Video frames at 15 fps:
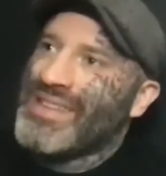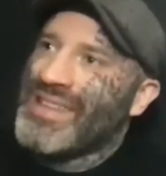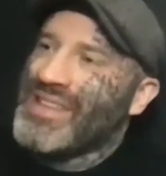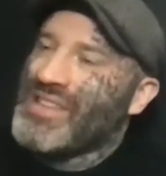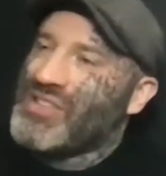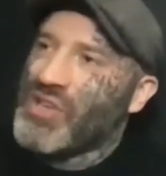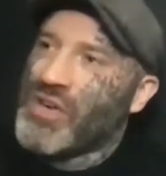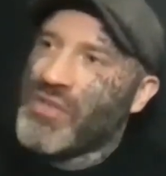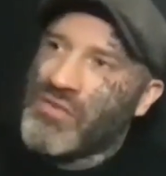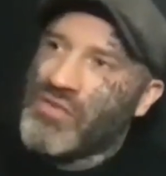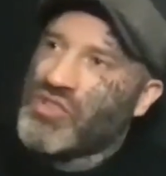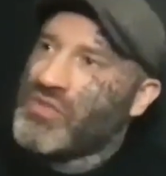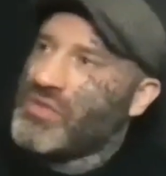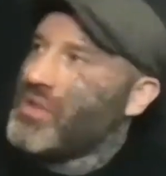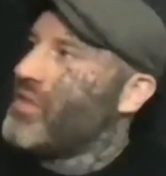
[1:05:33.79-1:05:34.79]
in Soviet
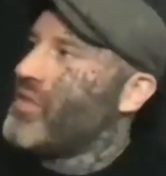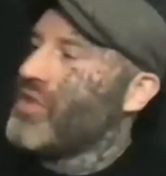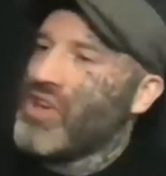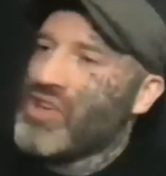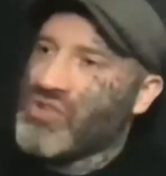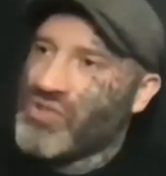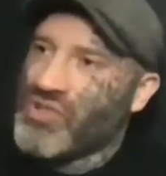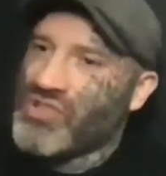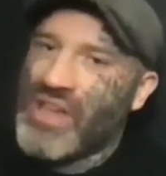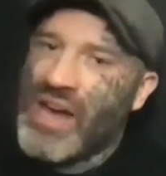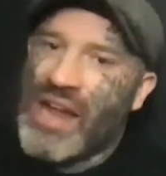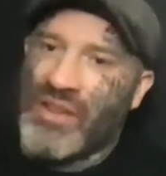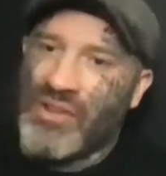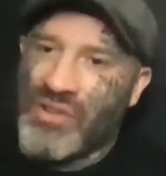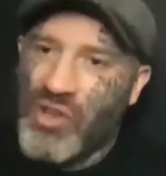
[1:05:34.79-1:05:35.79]
Russia in the 30s under
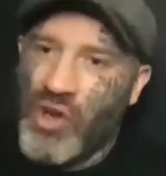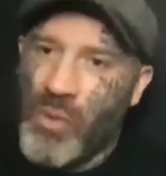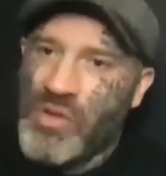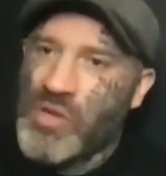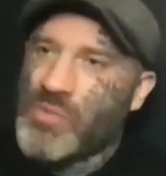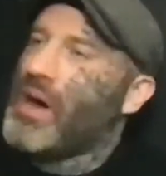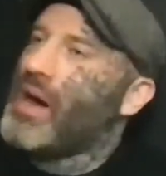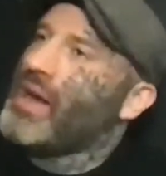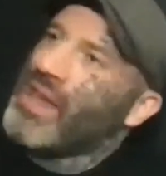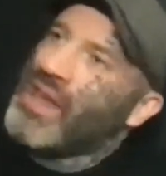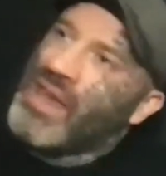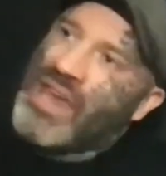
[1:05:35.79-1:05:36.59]
Stalin and the Communist Party.